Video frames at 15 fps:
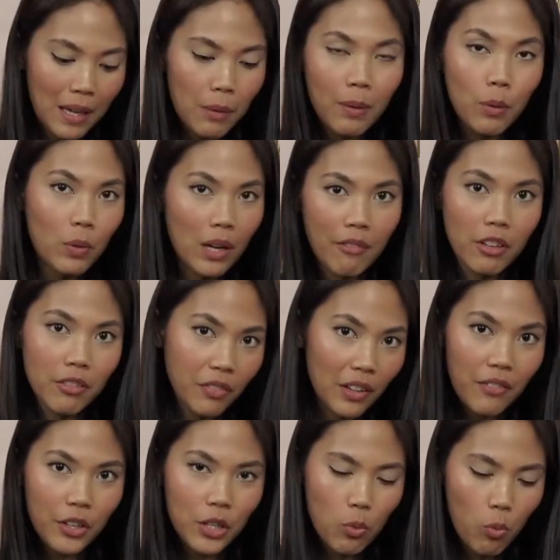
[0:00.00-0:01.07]
It can be whatever
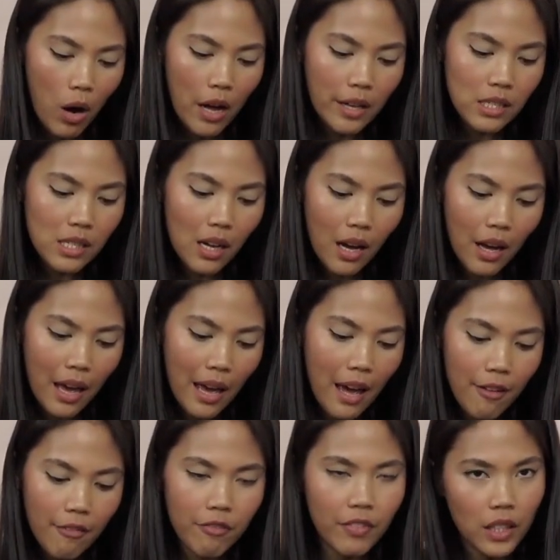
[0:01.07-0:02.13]
flavor you want. I
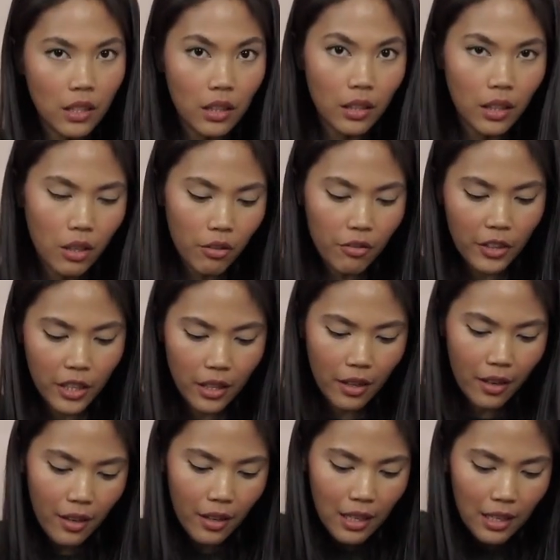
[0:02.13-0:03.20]
have vanilla over here.